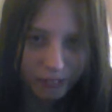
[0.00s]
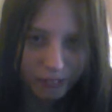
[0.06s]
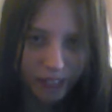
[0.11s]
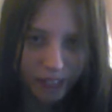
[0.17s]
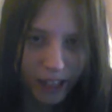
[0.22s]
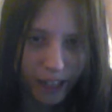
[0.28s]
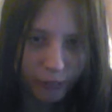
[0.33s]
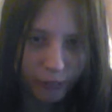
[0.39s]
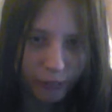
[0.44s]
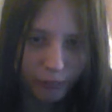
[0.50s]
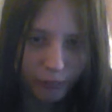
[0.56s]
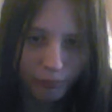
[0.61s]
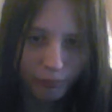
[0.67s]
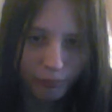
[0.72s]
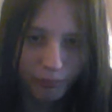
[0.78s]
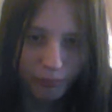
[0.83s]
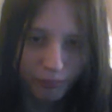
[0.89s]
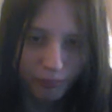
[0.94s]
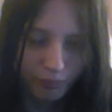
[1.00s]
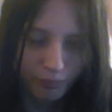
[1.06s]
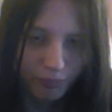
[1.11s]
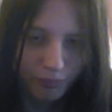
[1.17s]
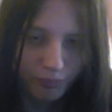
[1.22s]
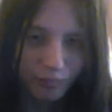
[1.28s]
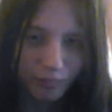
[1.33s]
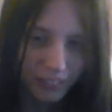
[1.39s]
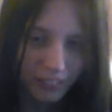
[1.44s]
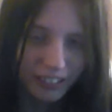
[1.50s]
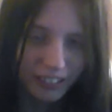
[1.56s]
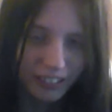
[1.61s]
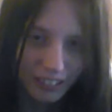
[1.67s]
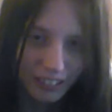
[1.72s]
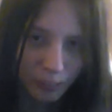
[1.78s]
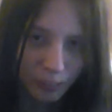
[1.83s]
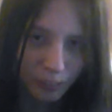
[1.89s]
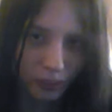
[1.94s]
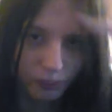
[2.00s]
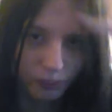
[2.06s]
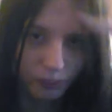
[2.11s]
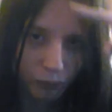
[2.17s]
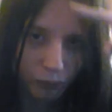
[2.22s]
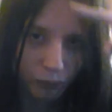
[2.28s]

down. It just went.